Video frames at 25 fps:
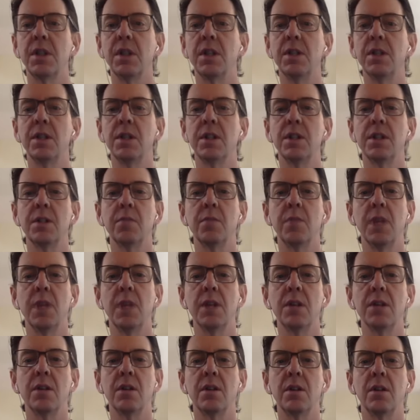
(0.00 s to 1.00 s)
Is this
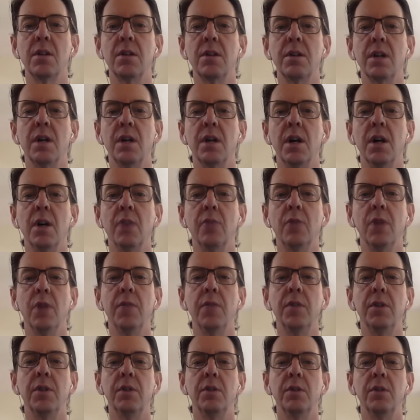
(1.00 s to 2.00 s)
based on
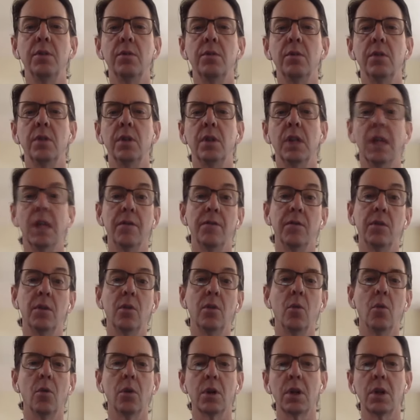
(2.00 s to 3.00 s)
revenue level
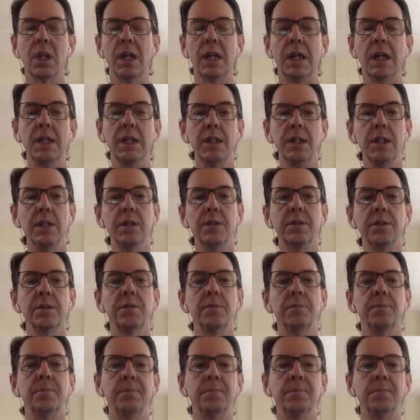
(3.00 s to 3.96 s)
or client needs?